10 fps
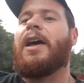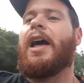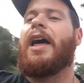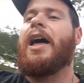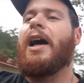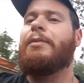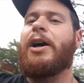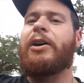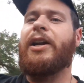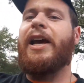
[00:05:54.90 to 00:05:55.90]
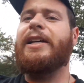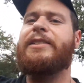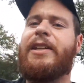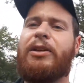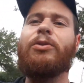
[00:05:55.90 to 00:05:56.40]
Uh, I'm not going to
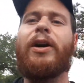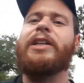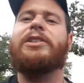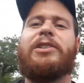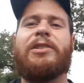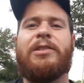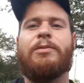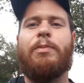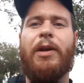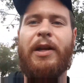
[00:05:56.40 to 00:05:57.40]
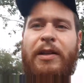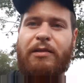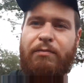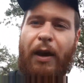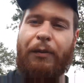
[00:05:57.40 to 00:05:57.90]
ask any questions, but
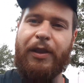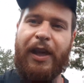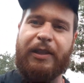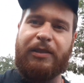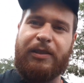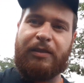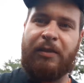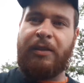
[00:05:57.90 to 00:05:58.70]
maybe that's